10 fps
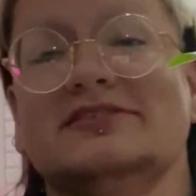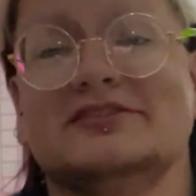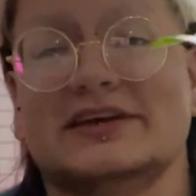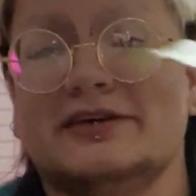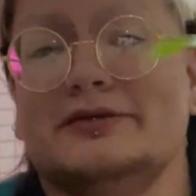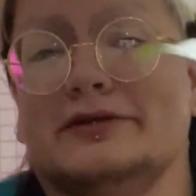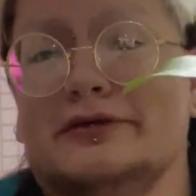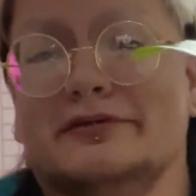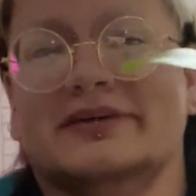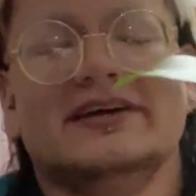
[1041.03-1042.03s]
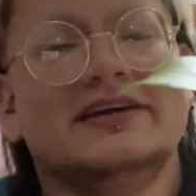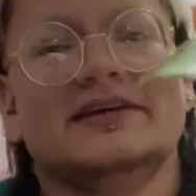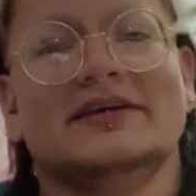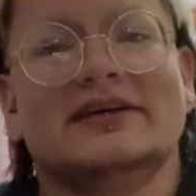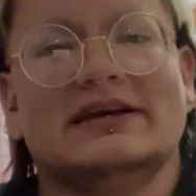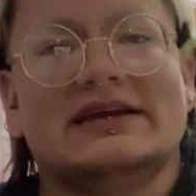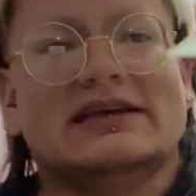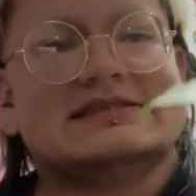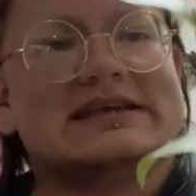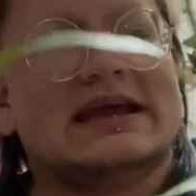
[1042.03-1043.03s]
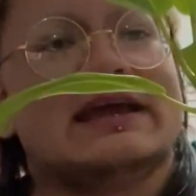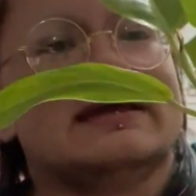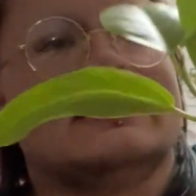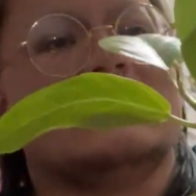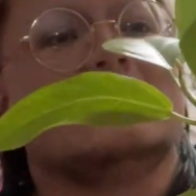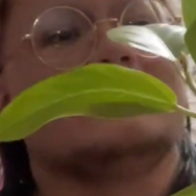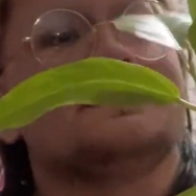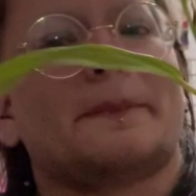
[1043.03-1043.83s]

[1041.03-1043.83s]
I was like, oh no. Is a